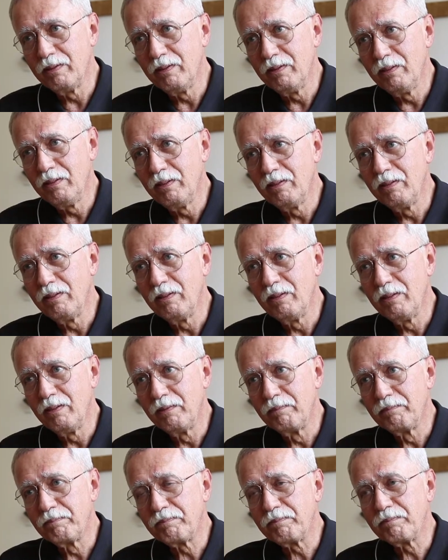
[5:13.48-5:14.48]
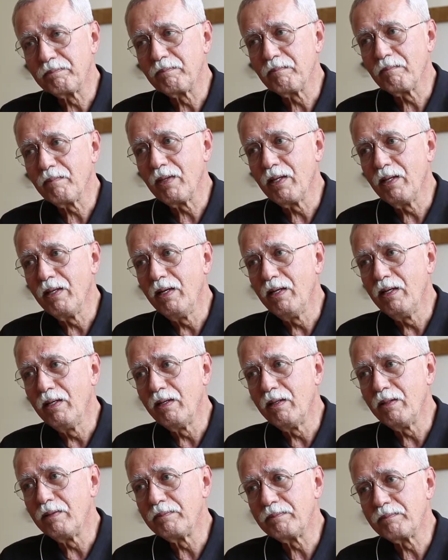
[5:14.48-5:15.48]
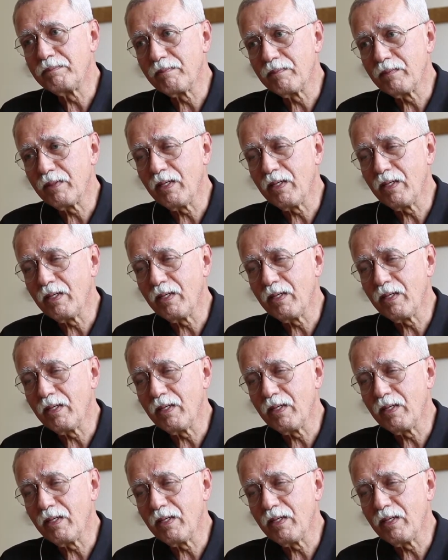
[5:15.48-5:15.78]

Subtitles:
What do you mean by that, a pro-activist?